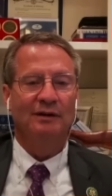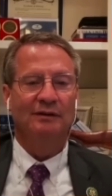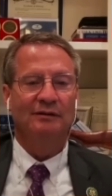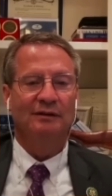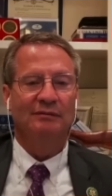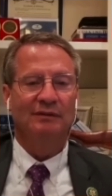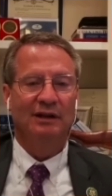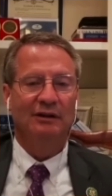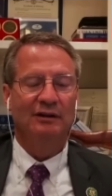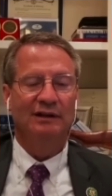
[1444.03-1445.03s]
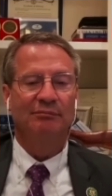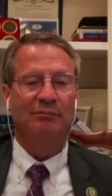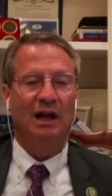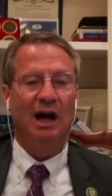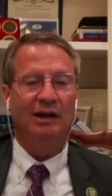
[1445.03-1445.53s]
It literally
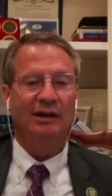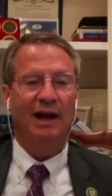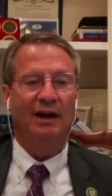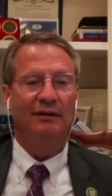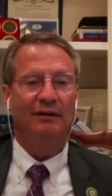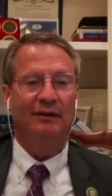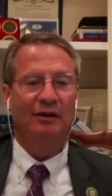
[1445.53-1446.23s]
blocked out